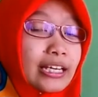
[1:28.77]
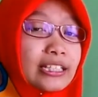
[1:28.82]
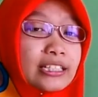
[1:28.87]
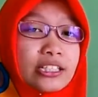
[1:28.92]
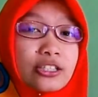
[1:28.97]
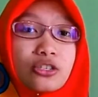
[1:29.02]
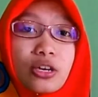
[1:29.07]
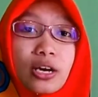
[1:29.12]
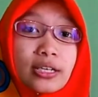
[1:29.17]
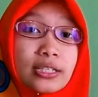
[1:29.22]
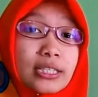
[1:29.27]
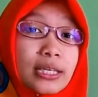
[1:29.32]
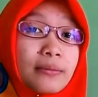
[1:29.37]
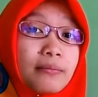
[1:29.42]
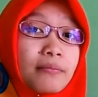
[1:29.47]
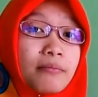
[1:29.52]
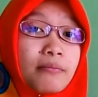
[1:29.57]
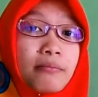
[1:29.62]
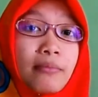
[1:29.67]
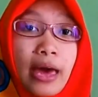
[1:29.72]
It
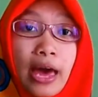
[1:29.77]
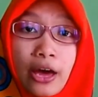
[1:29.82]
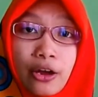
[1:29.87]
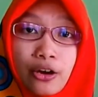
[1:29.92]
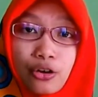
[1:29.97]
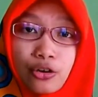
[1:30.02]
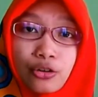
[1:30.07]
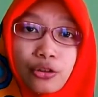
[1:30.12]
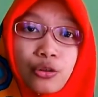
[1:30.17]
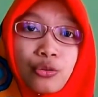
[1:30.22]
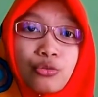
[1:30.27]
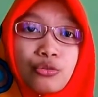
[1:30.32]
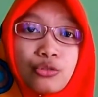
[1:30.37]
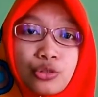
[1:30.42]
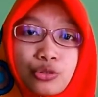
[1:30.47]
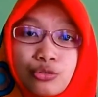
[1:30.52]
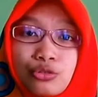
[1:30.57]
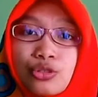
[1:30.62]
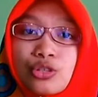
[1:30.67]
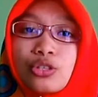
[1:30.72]
doesn't matter to
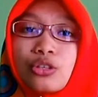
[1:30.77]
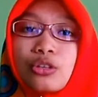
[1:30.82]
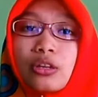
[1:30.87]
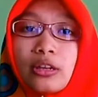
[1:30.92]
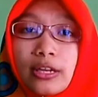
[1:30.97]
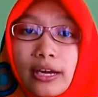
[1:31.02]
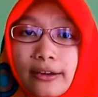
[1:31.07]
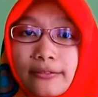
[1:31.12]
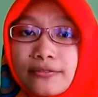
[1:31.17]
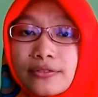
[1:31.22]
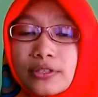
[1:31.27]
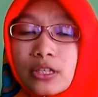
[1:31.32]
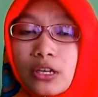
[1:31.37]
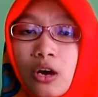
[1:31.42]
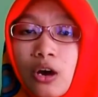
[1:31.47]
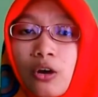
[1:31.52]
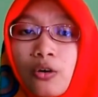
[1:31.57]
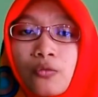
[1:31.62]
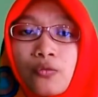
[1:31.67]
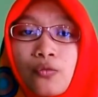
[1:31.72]
use love
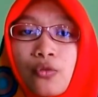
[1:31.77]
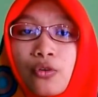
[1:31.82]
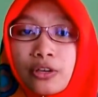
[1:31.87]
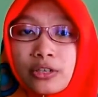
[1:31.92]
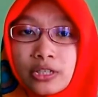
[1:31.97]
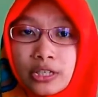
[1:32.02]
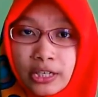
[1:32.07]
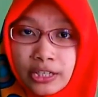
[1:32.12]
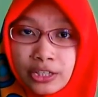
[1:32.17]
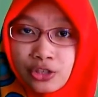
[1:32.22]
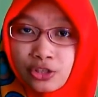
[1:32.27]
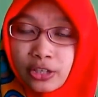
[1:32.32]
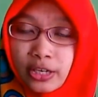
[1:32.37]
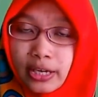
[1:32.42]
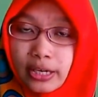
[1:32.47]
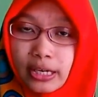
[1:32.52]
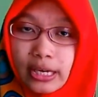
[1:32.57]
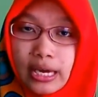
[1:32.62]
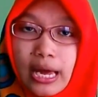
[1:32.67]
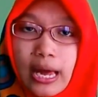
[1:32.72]
song for
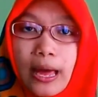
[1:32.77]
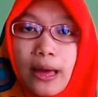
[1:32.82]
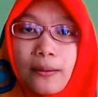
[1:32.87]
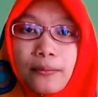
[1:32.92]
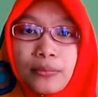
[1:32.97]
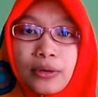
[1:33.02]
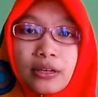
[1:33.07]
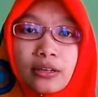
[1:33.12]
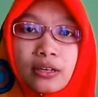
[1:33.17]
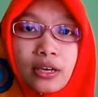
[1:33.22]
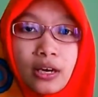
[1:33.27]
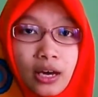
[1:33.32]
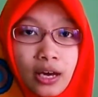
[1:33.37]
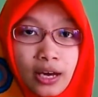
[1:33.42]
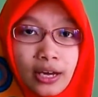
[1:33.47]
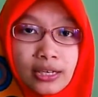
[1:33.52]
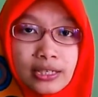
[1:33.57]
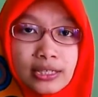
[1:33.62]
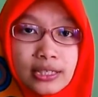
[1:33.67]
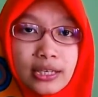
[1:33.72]
teaching
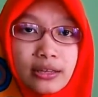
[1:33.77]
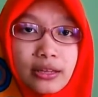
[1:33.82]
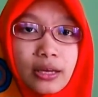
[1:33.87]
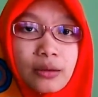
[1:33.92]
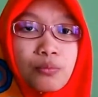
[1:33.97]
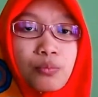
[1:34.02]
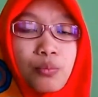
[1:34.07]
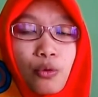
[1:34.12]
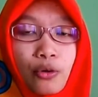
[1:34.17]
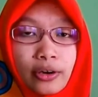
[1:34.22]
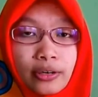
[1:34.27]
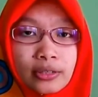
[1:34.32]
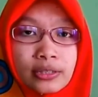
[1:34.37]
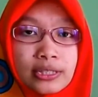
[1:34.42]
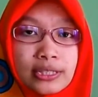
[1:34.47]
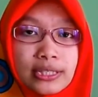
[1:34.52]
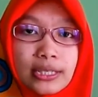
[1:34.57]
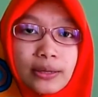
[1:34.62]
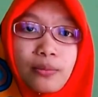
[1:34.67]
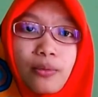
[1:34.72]
because the
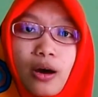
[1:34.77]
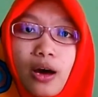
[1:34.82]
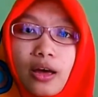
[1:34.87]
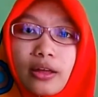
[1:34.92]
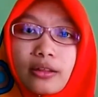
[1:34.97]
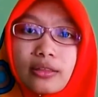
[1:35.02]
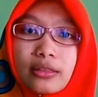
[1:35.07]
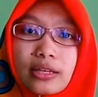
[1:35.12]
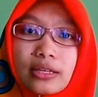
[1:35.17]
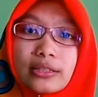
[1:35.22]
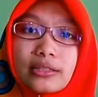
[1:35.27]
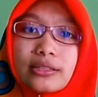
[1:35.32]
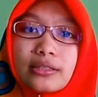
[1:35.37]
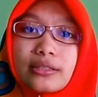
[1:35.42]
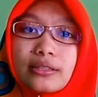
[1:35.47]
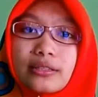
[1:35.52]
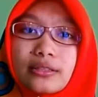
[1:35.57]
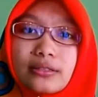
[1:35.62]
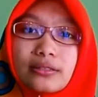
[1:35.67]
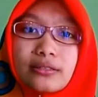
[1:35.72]
importance is about
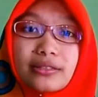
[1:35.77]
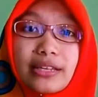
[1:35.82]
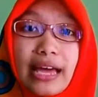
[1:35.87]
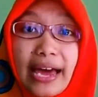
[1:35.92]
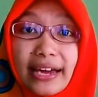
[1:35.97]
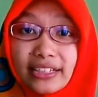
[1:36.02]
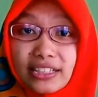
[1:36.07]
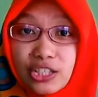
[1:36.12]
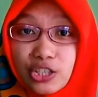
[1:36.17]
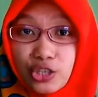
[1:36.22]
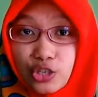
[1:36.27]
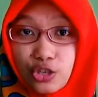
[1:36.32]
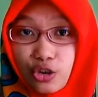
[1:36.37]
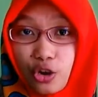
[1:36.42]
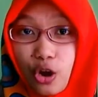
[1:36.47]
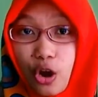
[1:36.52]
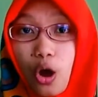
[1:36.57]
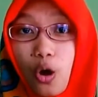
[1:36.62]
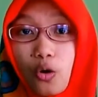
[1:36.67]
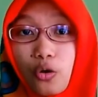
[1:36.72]
the
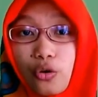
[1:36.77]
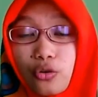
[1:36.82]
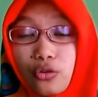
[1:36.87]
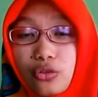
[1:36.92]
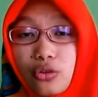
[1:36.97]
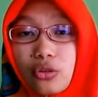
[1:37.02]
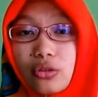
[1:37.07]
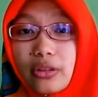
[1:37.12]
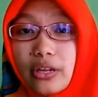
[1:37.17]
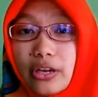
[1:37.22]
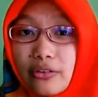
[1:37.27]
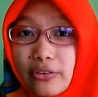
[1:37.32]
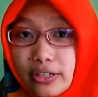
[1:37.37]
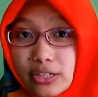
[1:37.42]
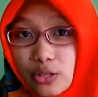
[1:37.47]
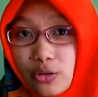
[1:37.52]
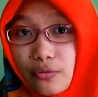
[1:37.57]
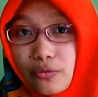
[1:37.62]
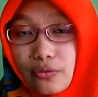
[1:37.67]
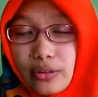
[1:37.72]
text or the
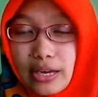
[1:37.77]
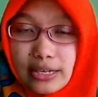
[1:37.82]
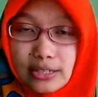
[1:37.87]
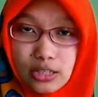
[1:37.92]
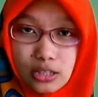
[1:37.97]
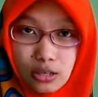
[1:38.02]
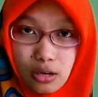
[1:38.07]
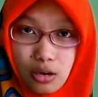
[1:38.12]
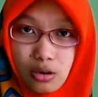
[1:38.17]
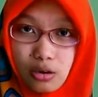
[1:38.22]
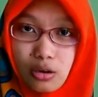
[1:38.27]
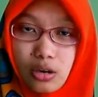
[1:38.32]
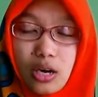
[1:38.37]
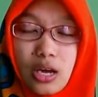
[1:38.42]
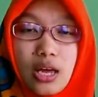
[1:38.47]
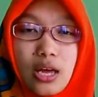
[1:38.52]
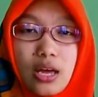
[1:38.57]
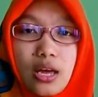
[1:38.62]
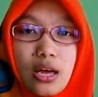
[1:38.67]
lyrics of that song.